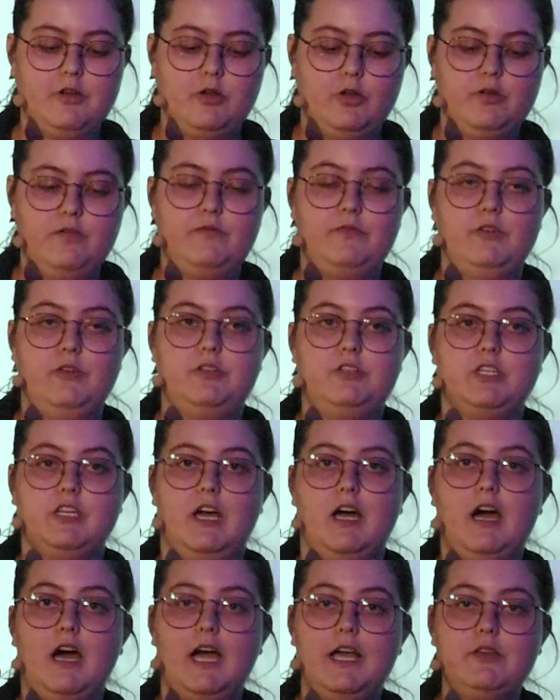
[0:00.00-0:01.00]
unknown future,
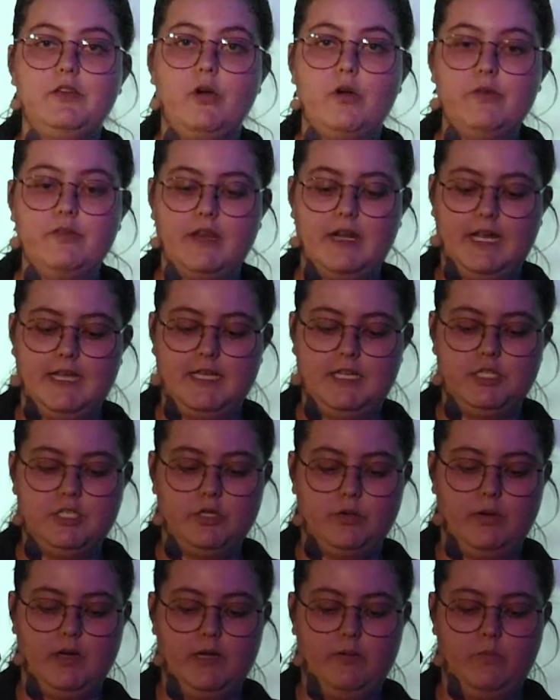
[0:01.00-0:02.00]
I know that I
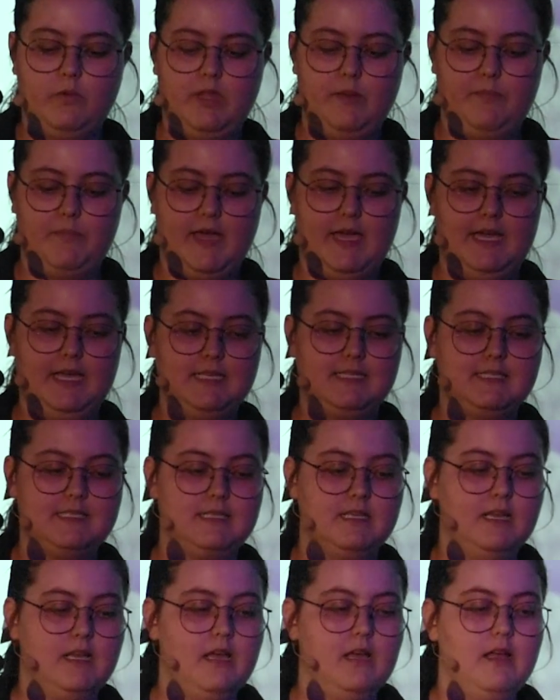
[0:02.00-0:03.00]
can do it with a base
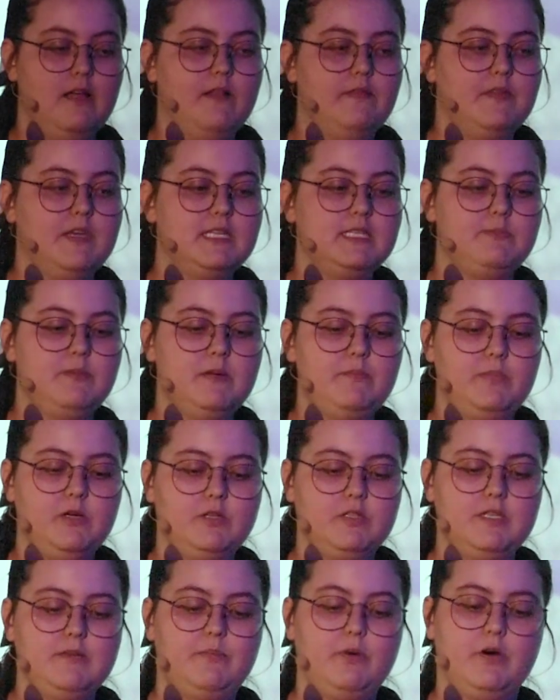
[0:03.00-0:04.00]
that has been
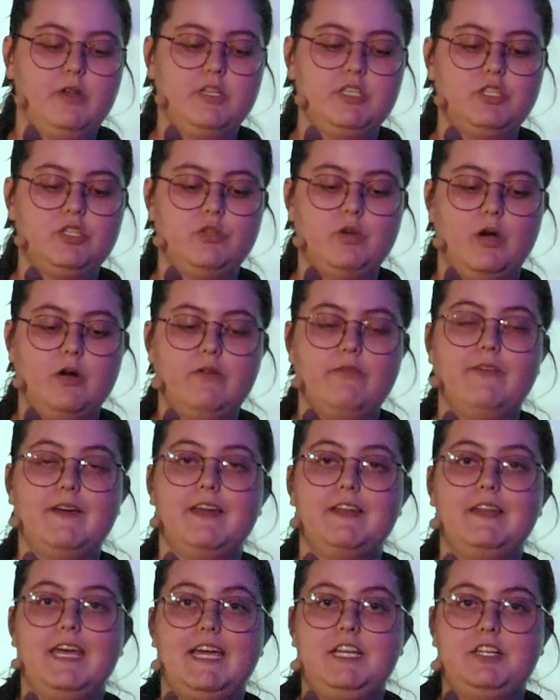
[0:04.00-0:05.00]
built upon a strong
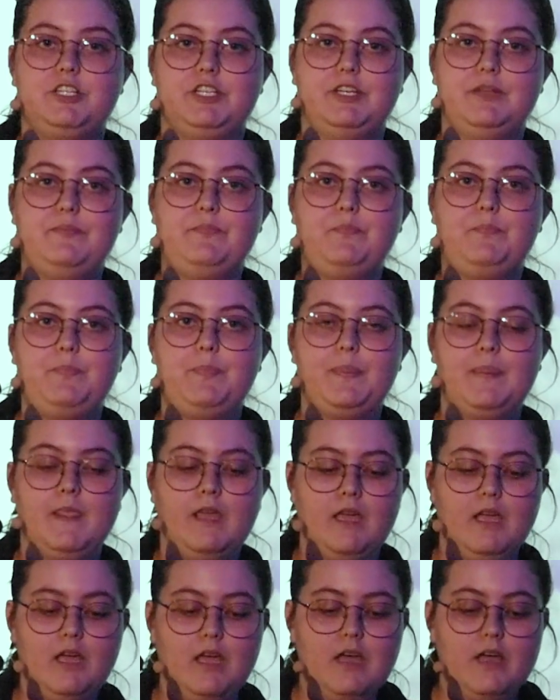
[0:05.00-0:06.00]
foundation.
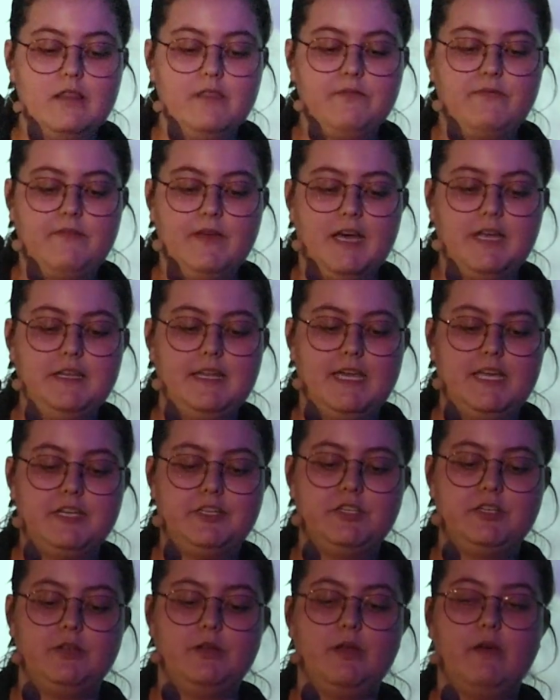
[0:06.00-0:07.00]
The
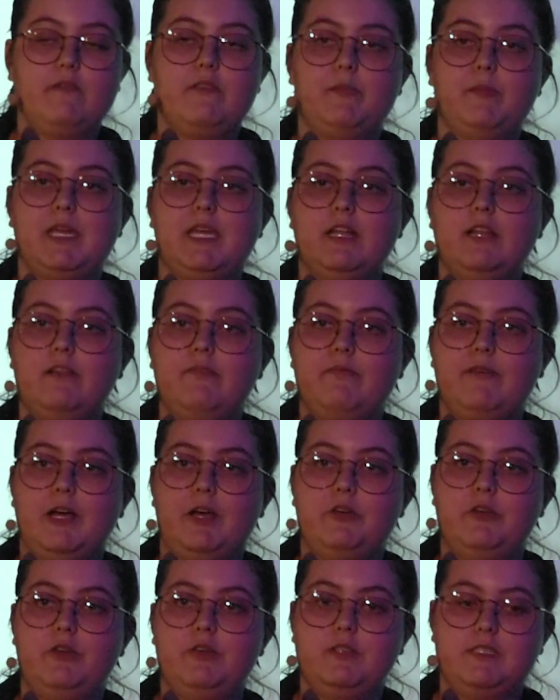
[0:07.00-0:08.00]
foundation of the MacKillop
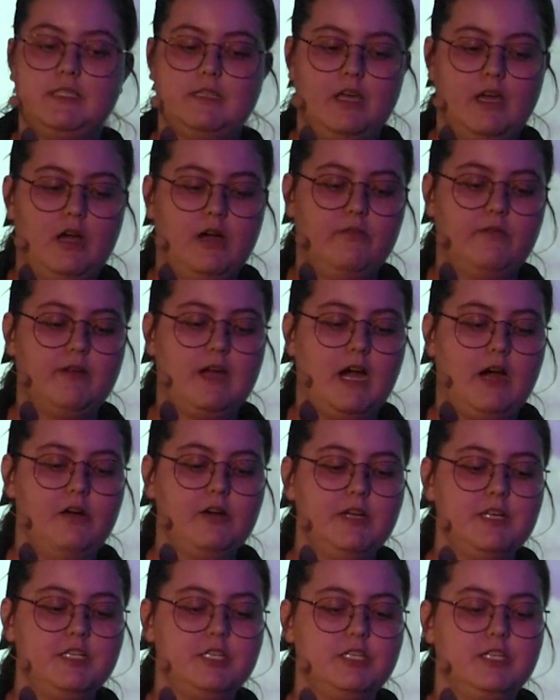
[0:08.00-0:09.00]
values of
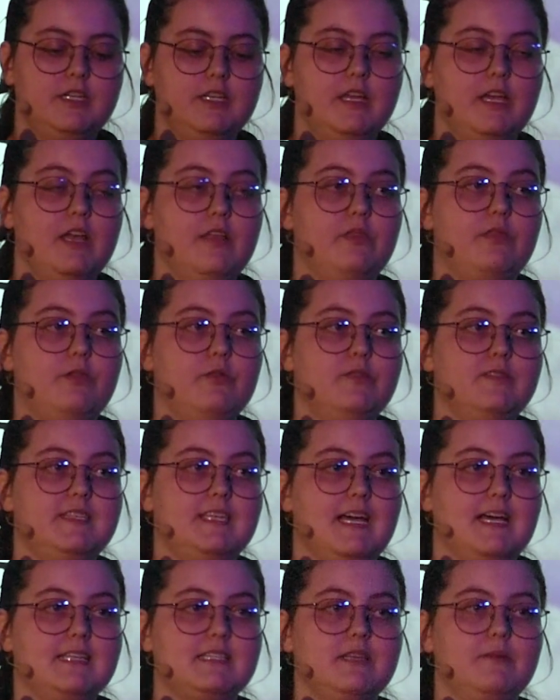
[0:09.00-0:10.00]
courage,
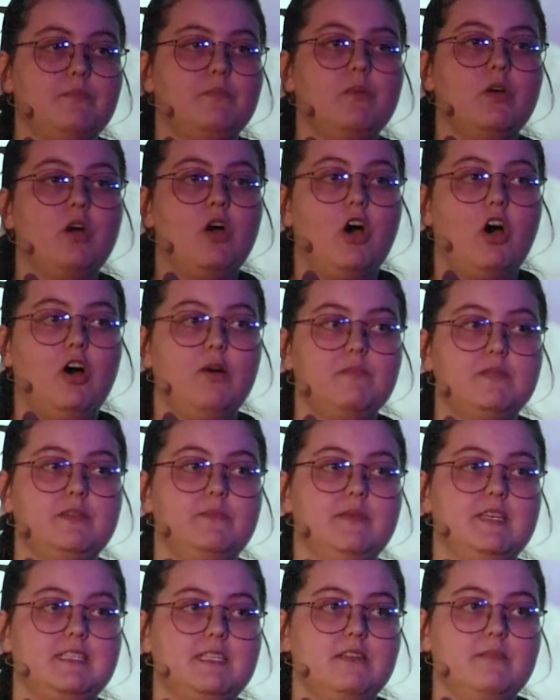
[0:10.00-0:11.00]
enthusiasm,
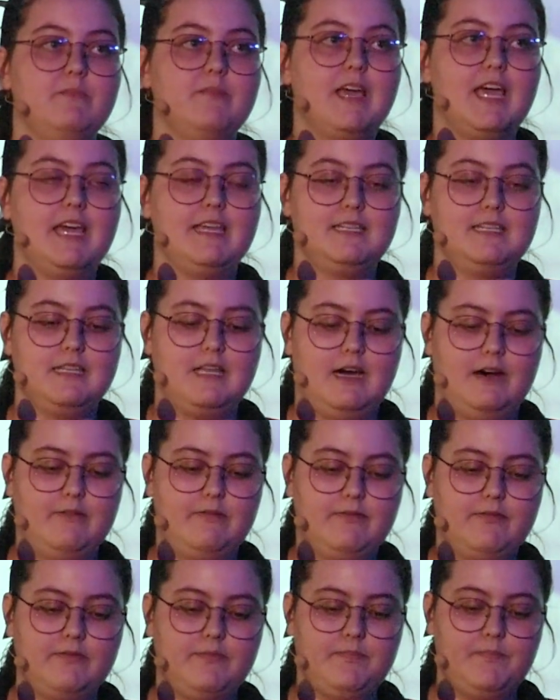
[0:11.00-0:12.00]
optimism, and
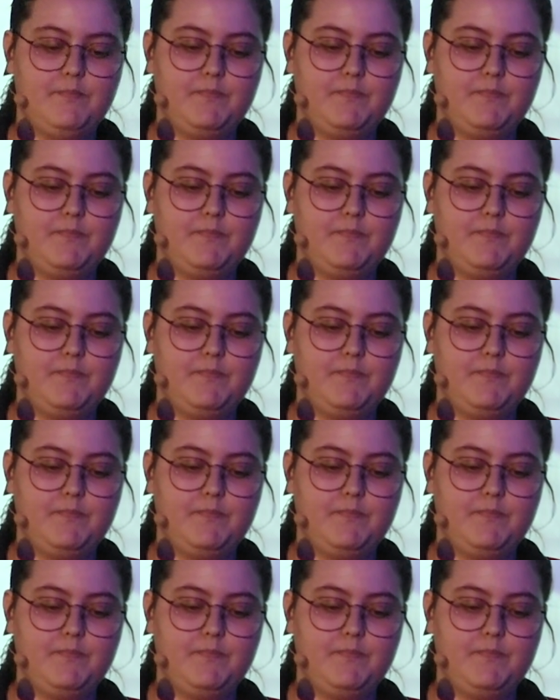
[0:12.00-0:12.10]
love.